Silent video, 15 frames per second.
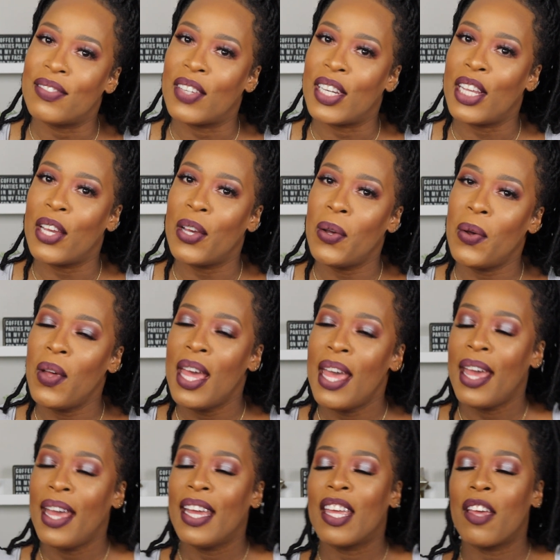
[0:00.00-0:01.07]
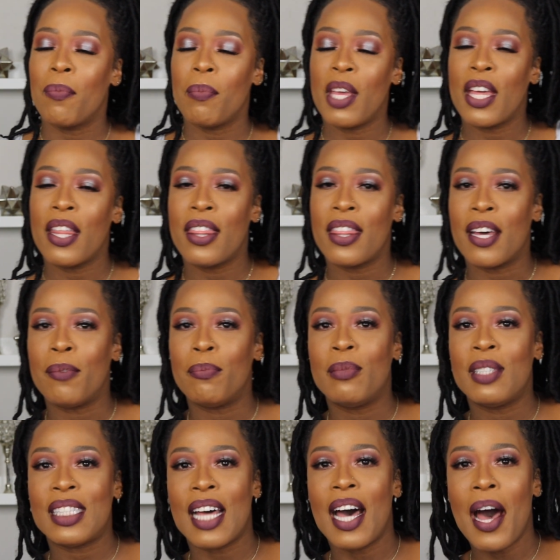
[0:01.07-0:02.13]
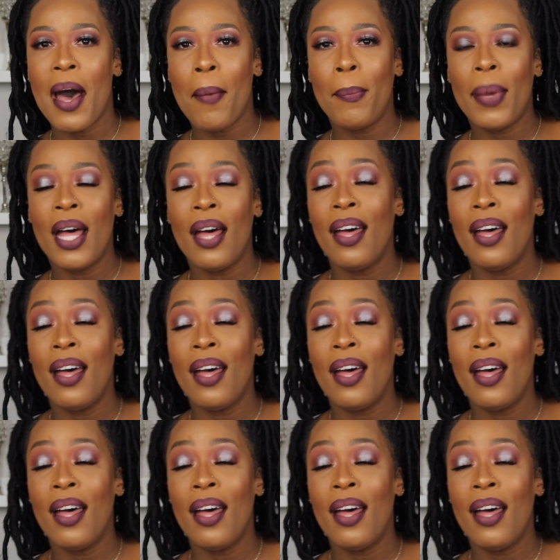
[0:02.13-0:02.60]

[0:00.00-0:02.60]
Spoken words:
video. Give me a thumbs up.